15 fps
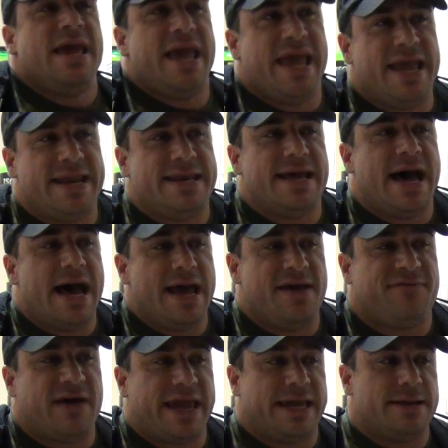And
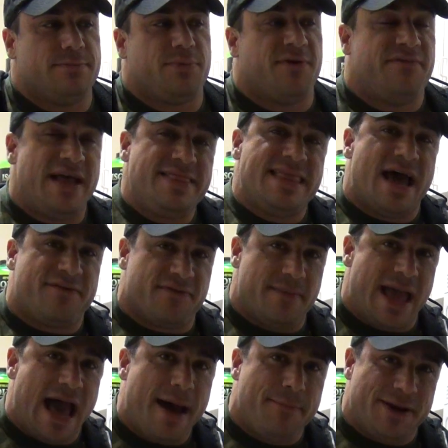if I can prevent that from
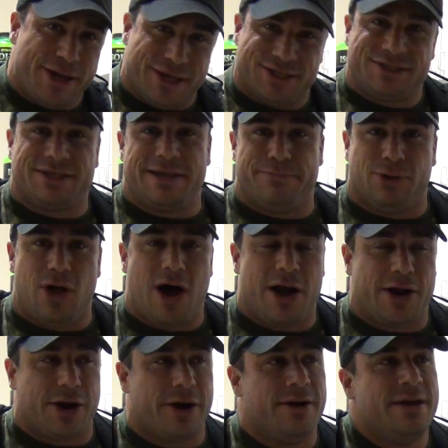happening and sleep
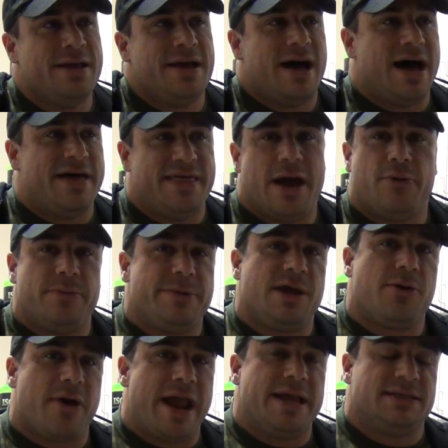longer, that would be
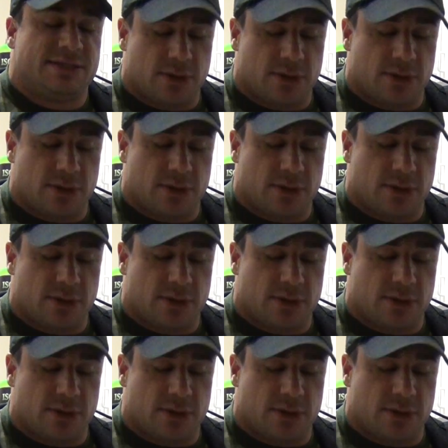great.